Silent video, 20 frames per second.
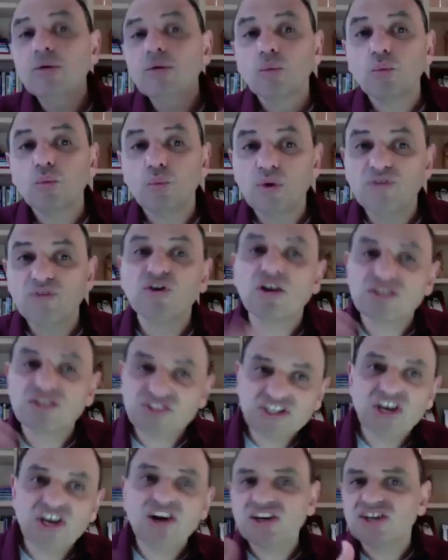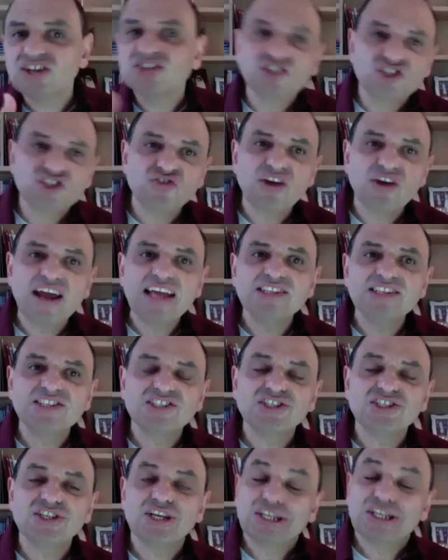we've got certain
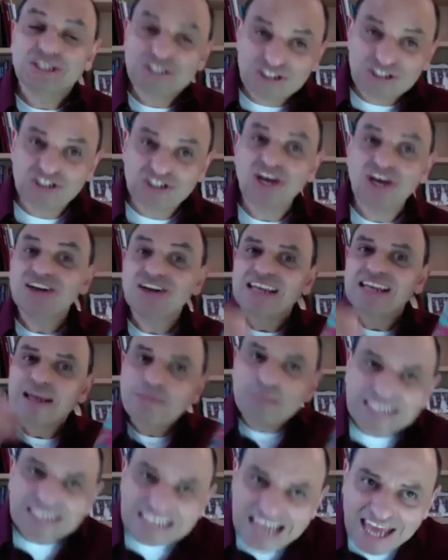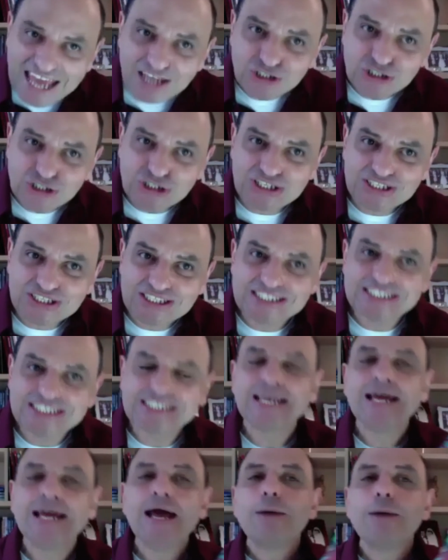constraints, certain limitations,
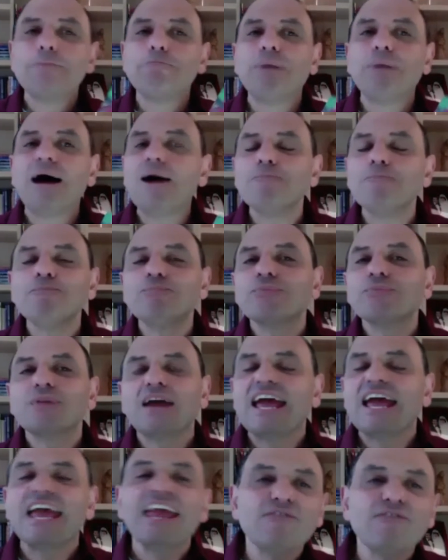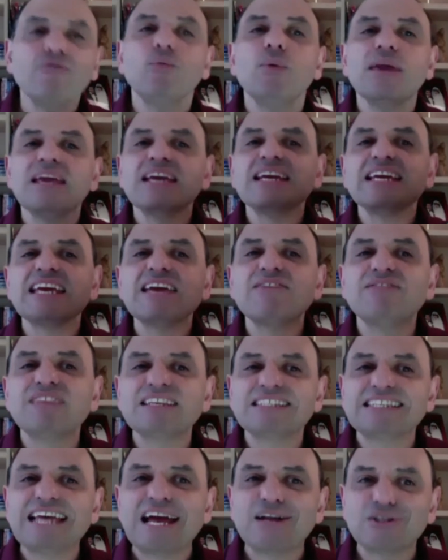but if we can give this
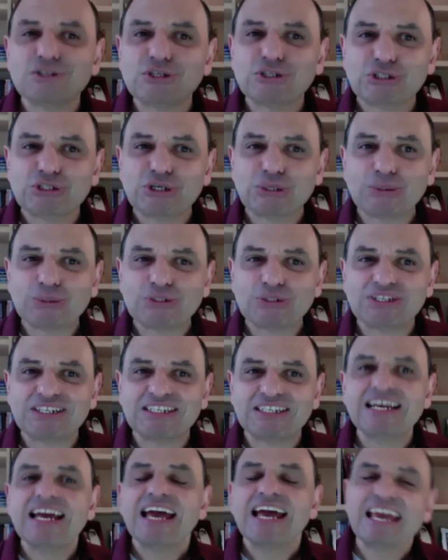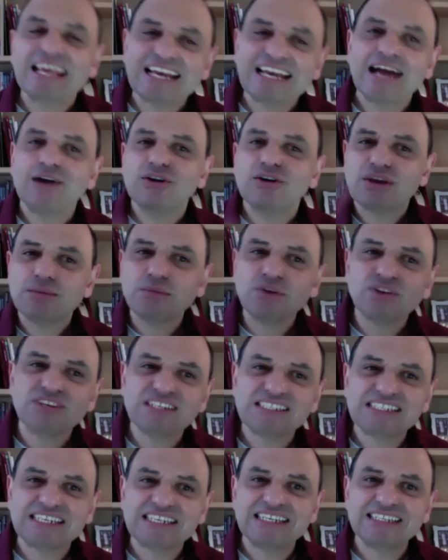out to children in our
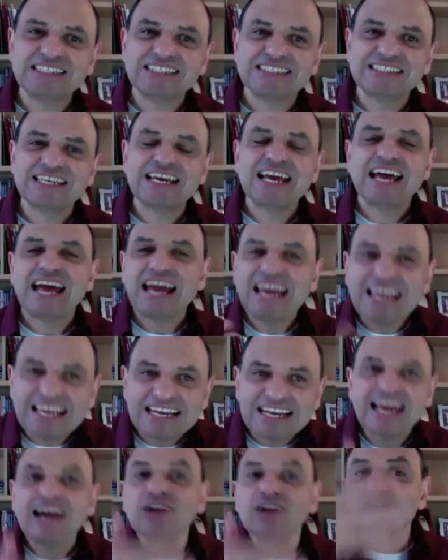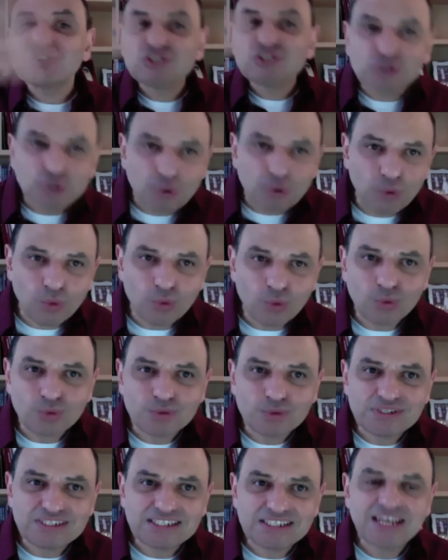communities, in our
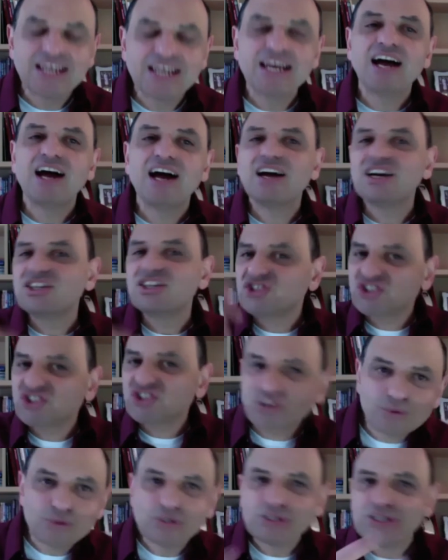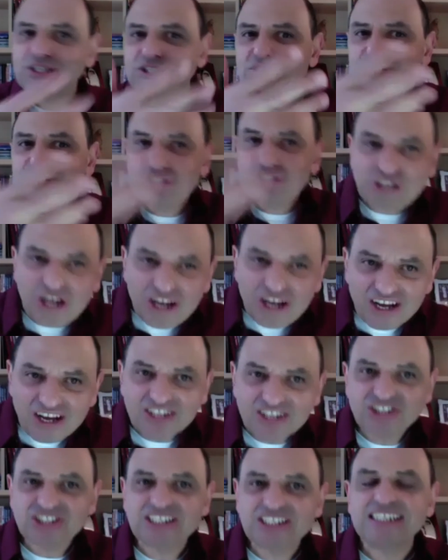schools, children at
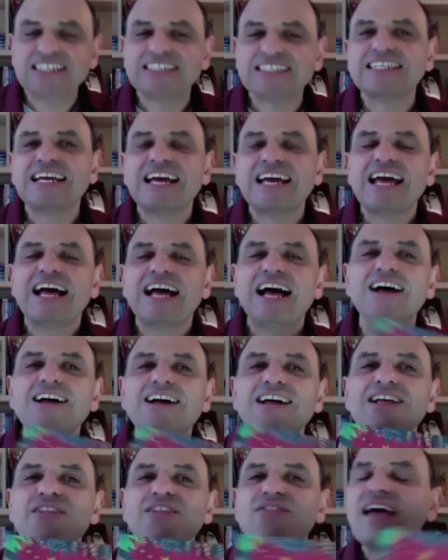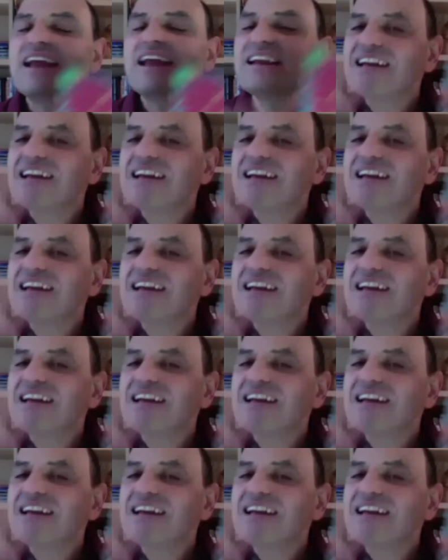churches, then